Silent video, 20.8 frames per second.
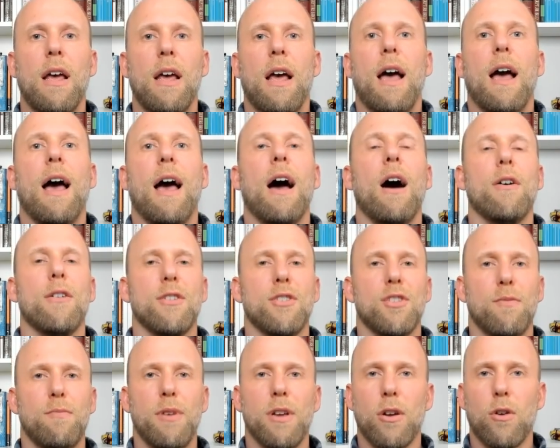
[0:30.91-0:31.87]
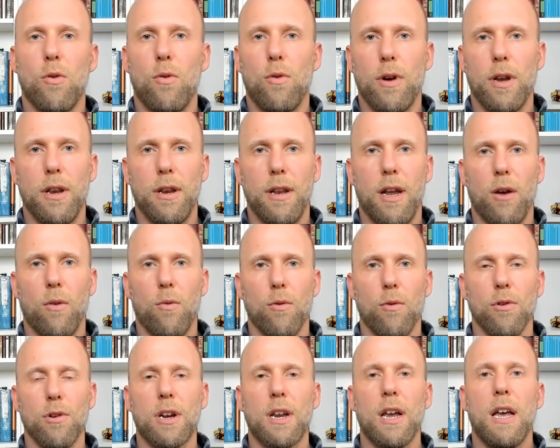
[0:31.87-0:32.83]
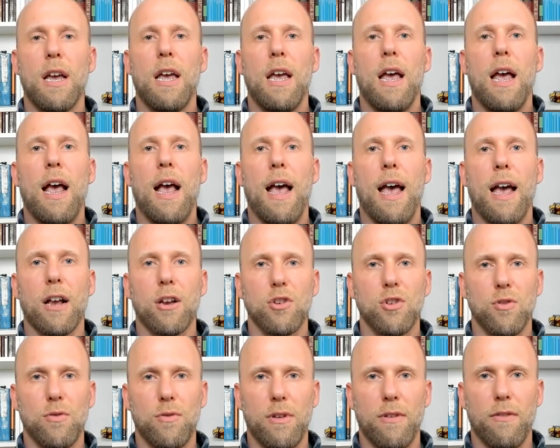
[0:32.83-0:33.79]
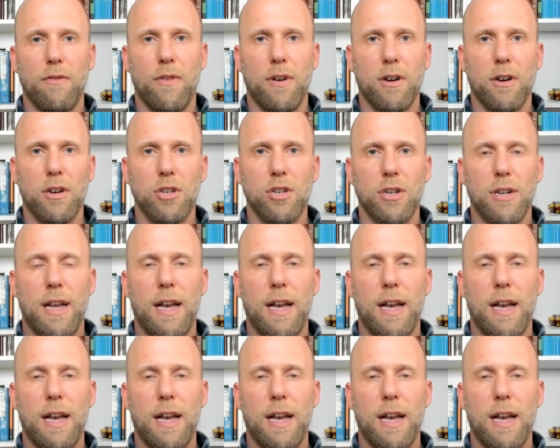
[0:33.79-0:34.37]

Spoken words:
how does the Bitcoin network actually function?